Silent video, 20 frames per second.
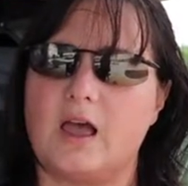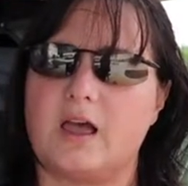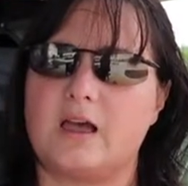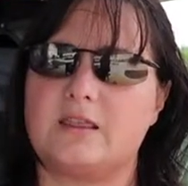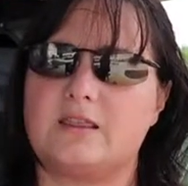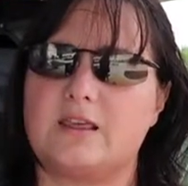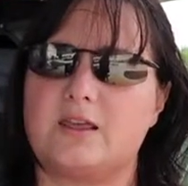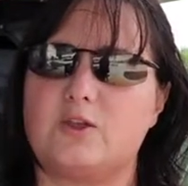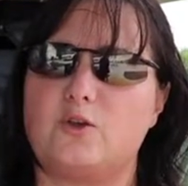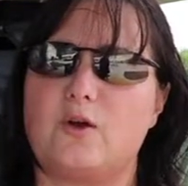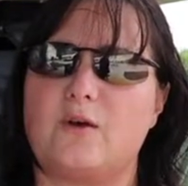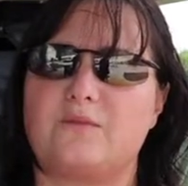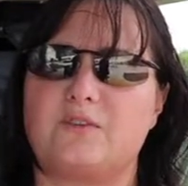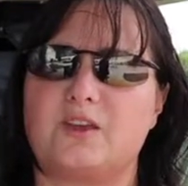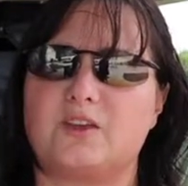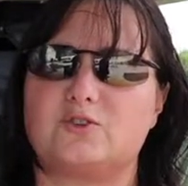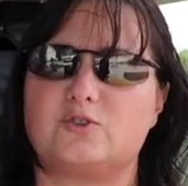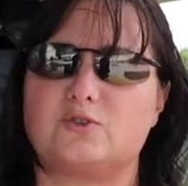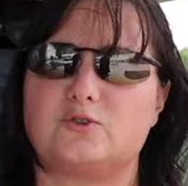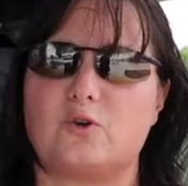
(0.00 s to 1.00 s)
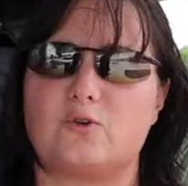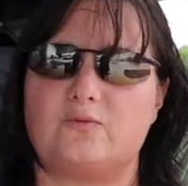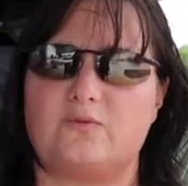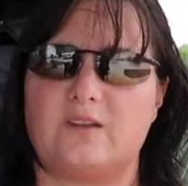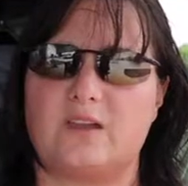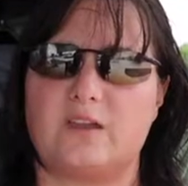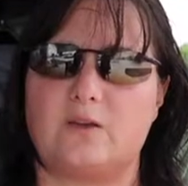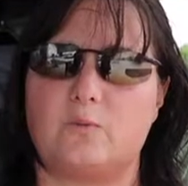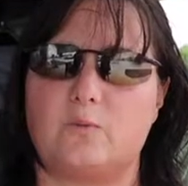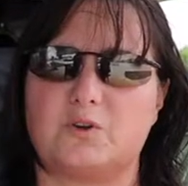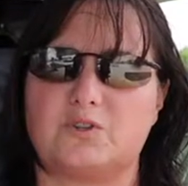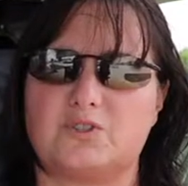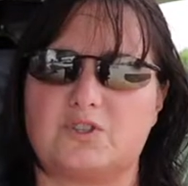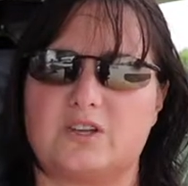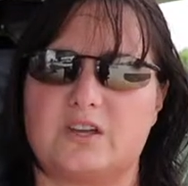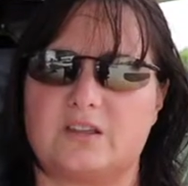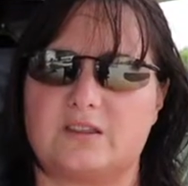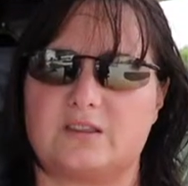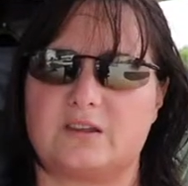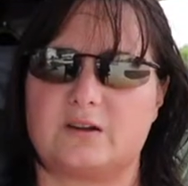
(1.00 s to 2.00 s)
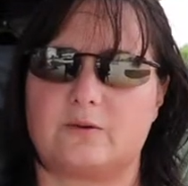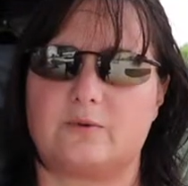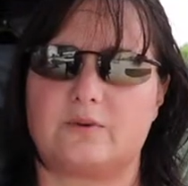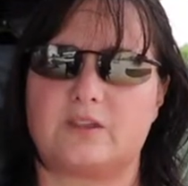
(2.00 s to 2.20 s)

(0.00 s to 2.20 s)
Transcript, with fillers: and then you have to get your no fee once you get there